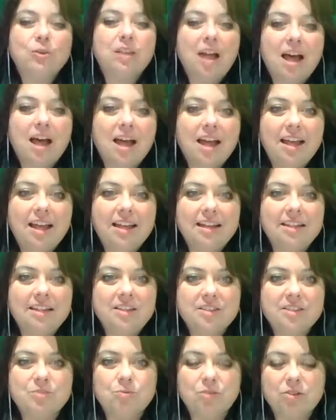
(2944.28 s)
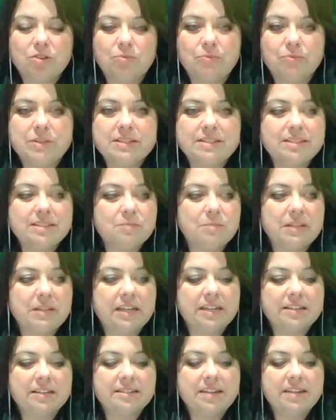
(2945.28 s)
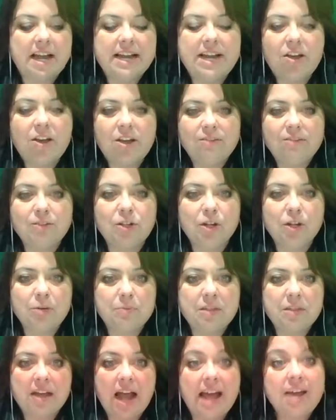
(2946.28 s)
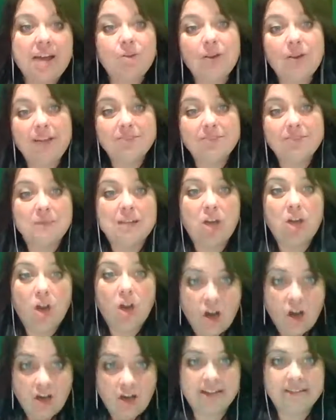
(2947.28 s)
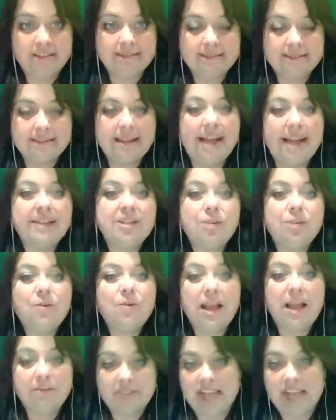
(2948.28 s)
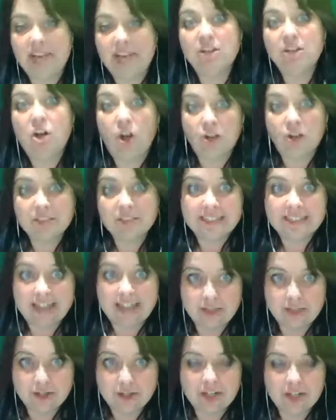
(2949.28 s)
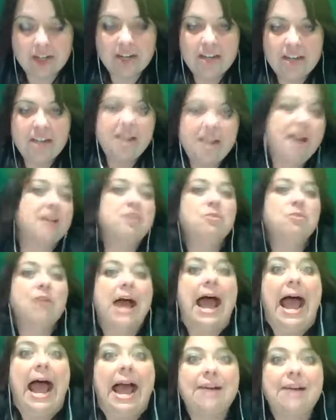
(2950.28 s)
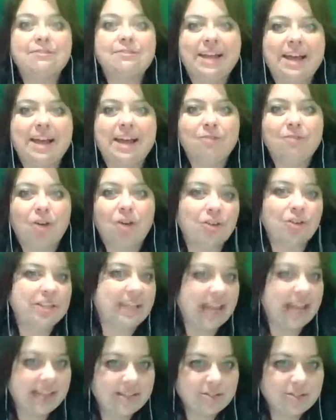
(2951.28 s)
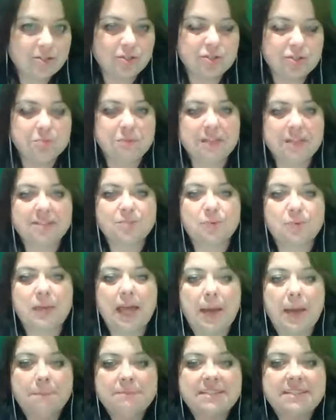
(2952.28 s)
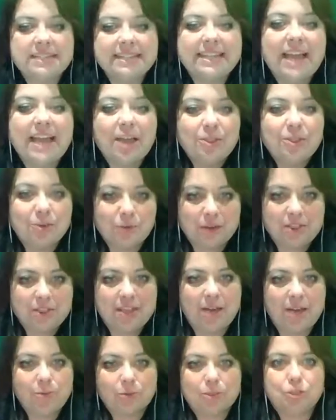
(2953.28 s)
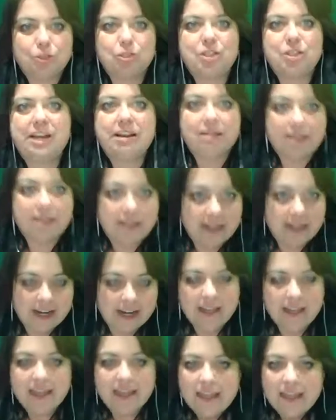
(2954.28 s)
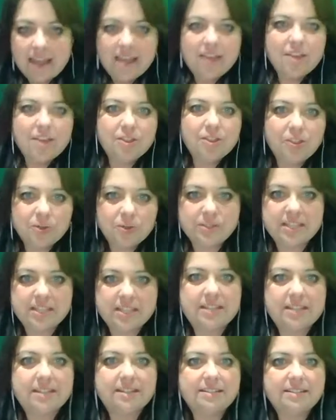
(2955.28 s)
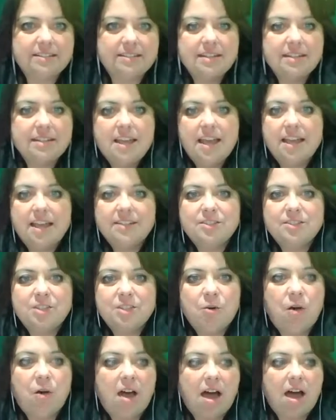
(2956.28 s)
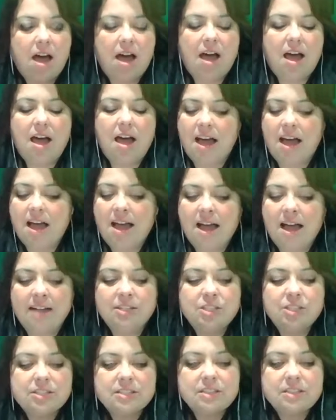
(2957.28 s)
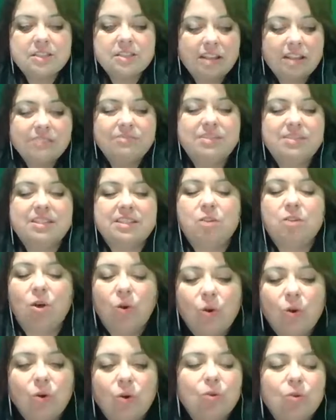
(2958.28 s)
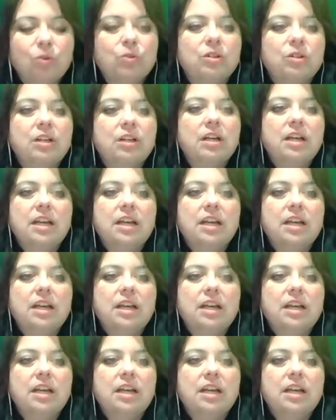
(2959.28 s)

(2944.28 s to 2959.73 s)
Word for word: lot in this world of business because I now have a group that I don't have to be on. I don't have to have it all together. I don't have to have all the answers because we come together with that. We're sharing those things. And so I, I just love this whole